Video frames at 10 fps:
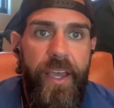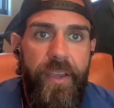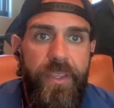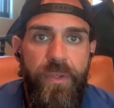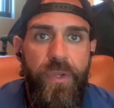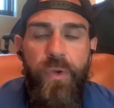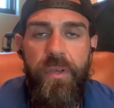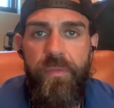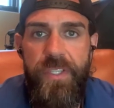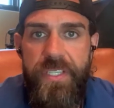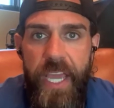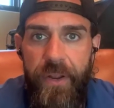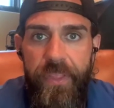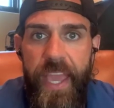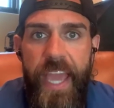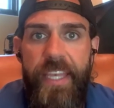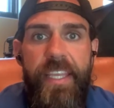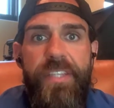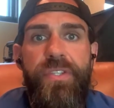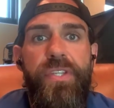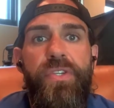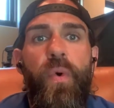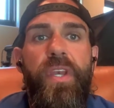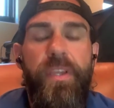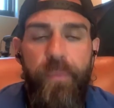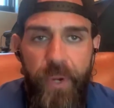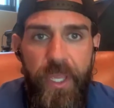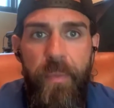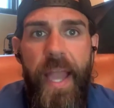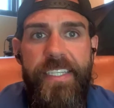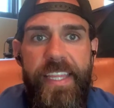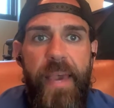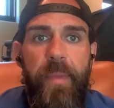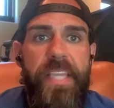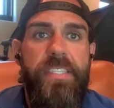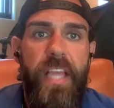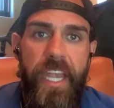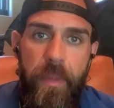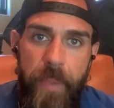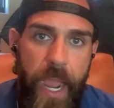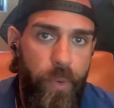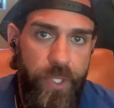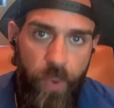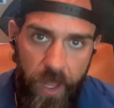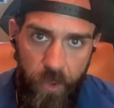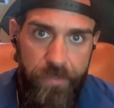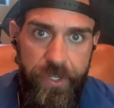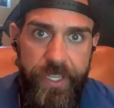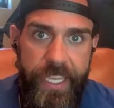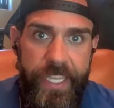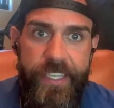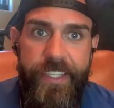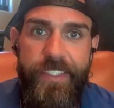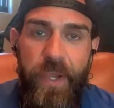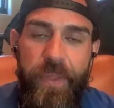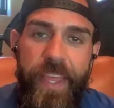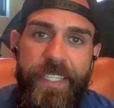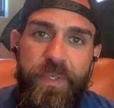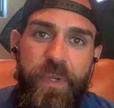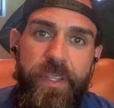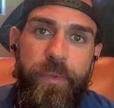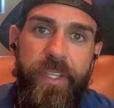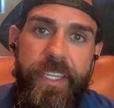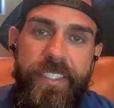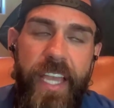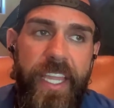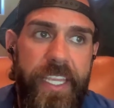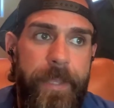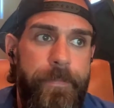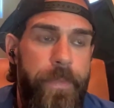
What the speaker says: you can decide on that. It's going to bring you back to that baseline and empower you all over again. So that's really, really exciting.